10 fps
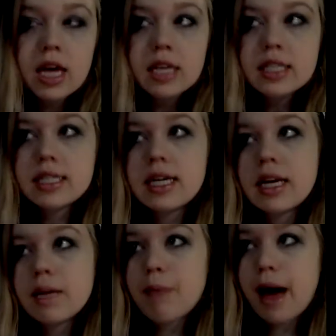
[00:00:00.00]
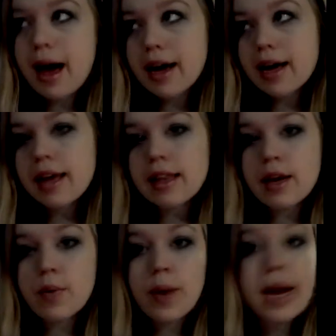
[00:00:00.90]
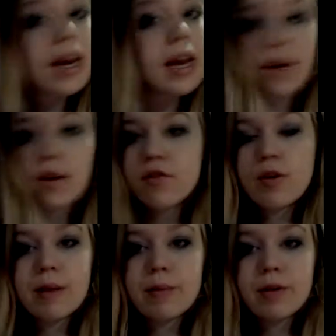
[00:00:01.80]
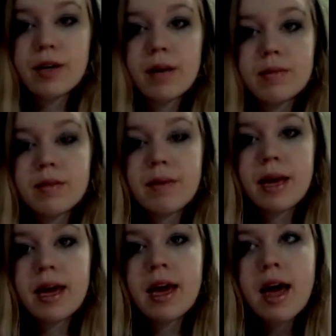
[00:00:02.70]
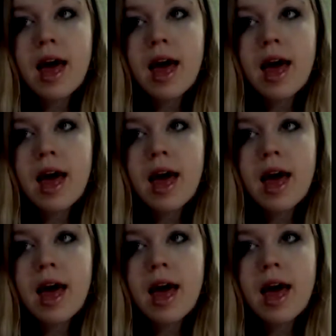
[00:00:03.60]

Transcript: standing back and like waiting for people to come to me.